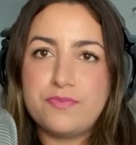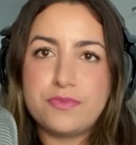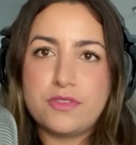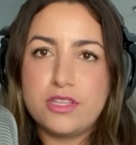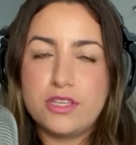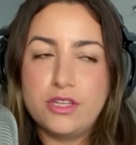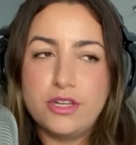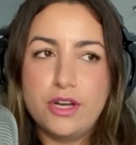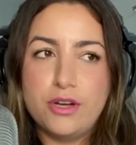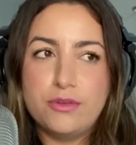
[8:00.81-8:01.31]

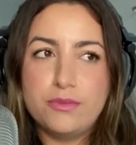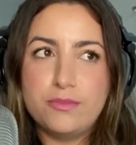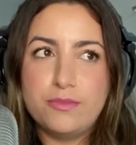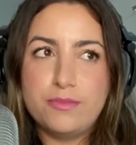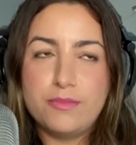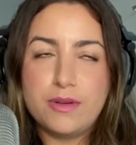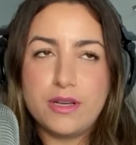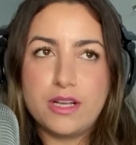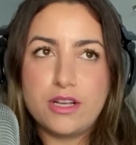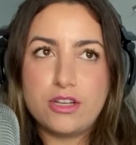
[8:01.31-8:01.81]
you know,
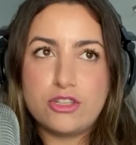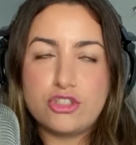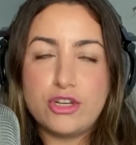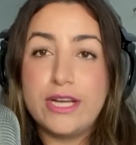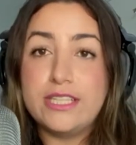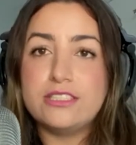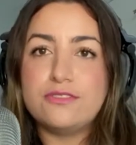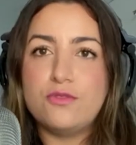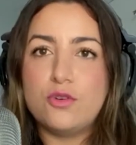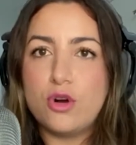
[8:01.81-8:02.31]

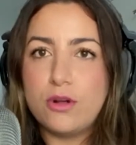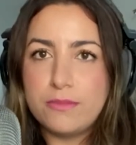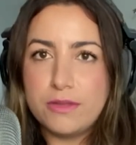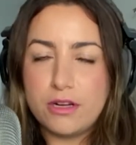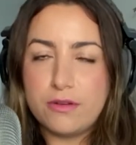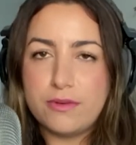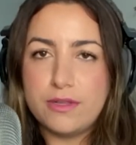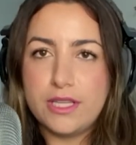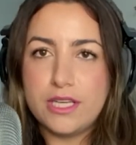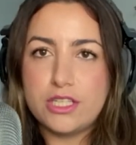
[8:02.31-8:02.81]
transformed
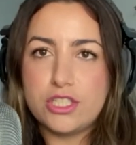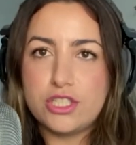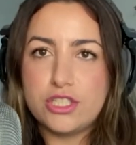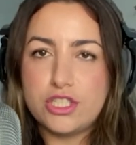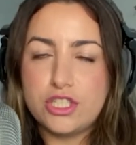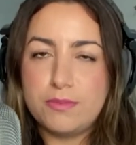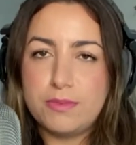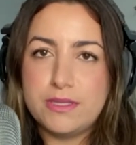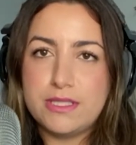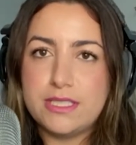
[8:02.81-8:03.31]
their
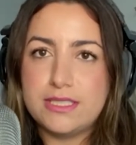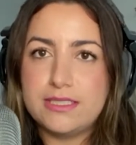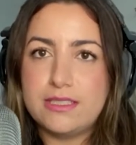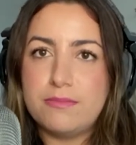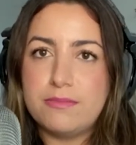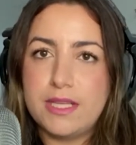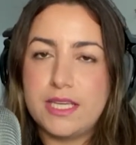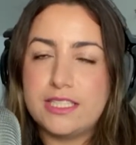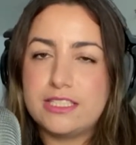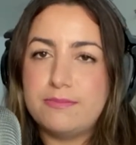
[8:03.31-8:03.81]
relationship into
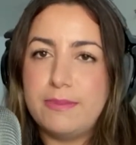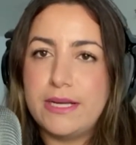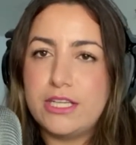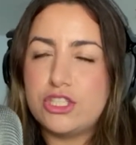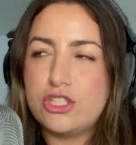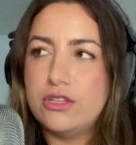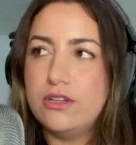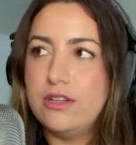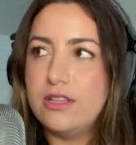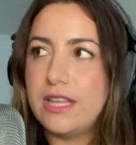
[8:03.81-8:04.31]
something
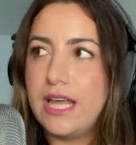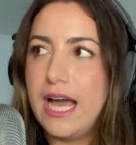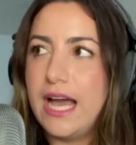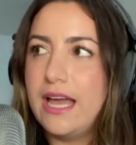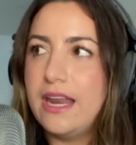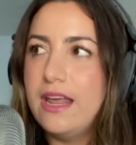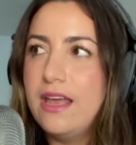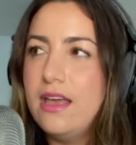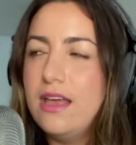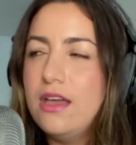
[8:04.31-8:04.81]
special
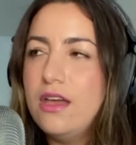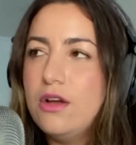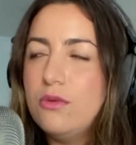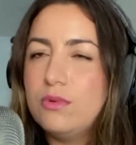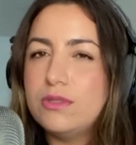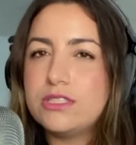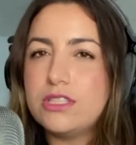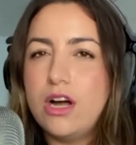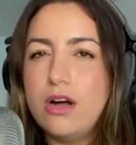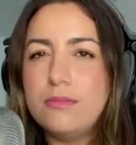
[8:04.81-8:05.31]
that
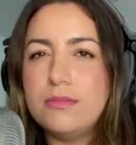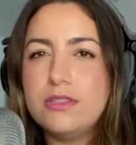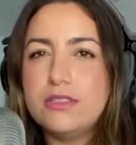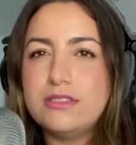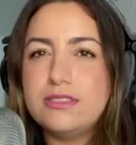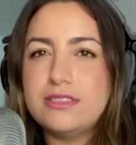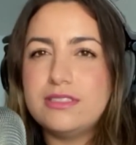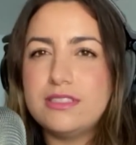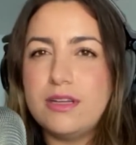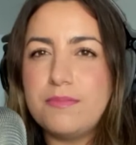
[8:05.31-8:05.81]
was
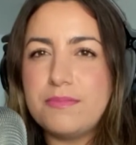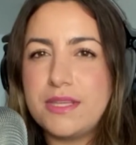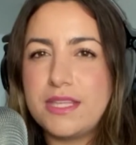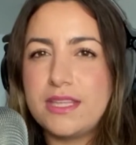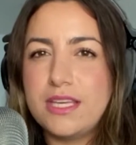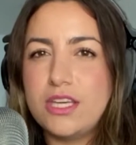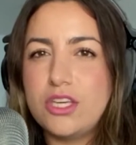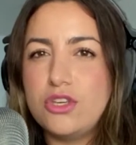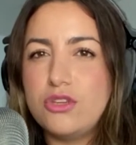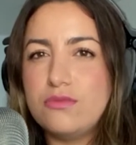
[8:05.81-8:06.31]
almost something
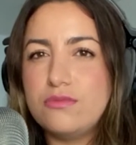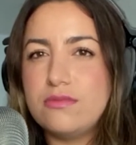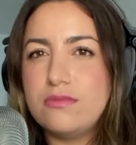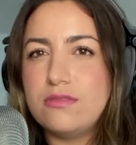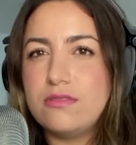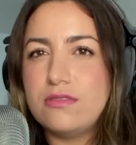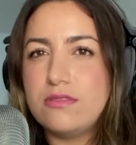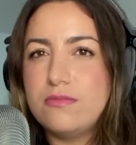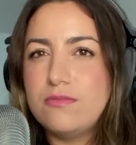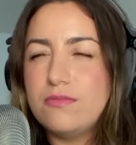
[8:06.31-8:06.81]
that you
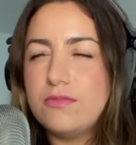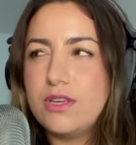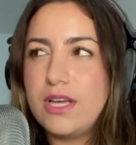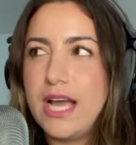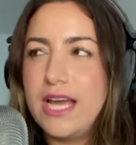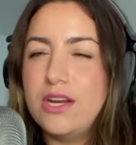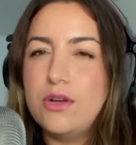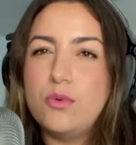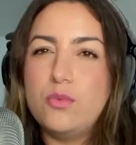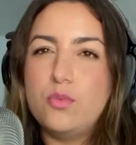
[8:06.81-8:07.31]

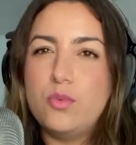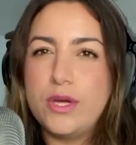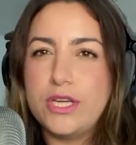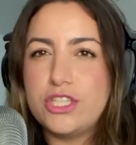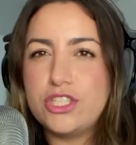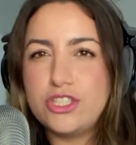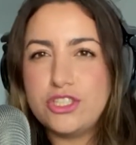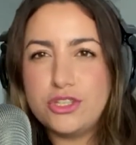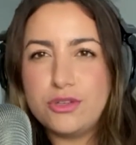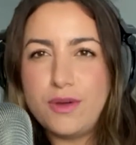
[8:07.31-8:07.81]
kind of
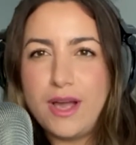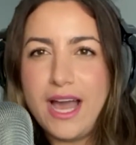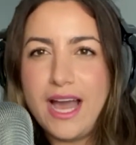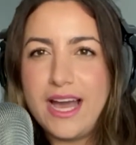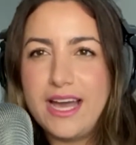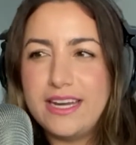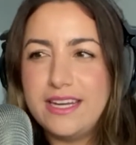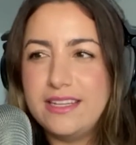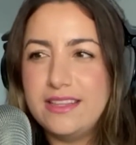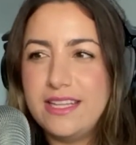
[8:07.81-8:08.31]
wished you
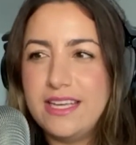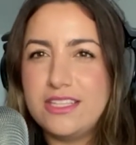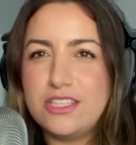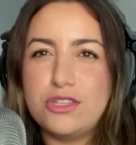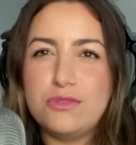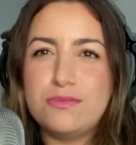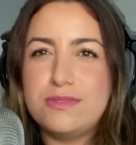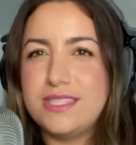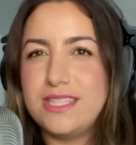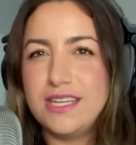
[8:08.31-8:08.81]
had and then
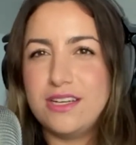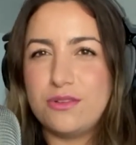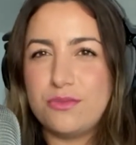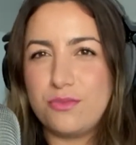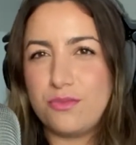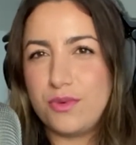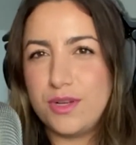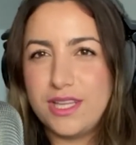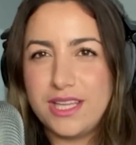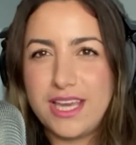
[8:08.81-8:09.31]
you
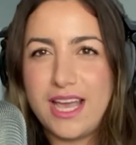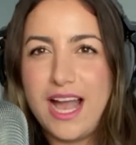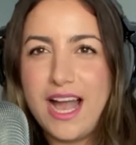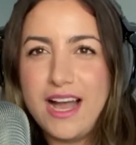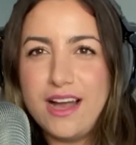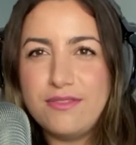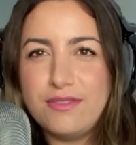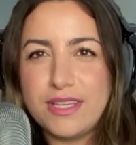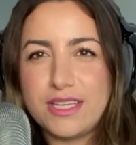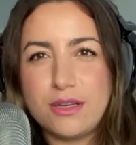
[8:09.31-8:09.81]
didn't really
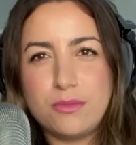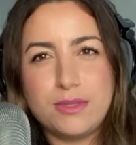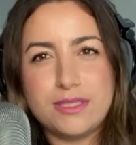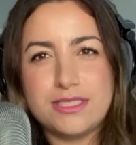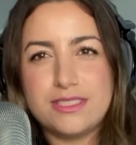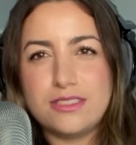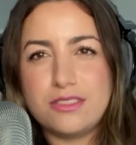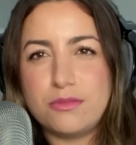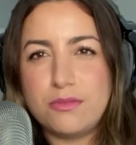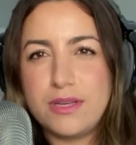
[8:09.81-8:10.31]
have, like it
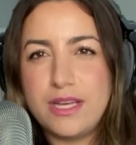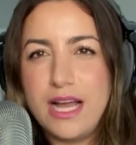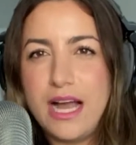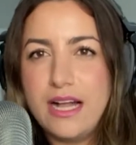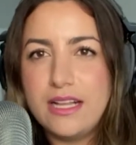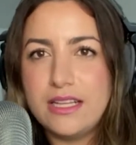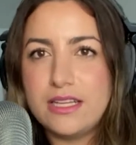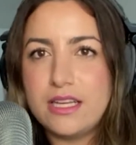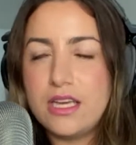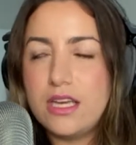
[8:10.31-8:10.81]
wasn't the
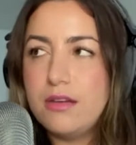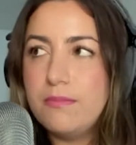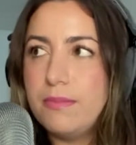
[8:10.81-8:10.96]
reality.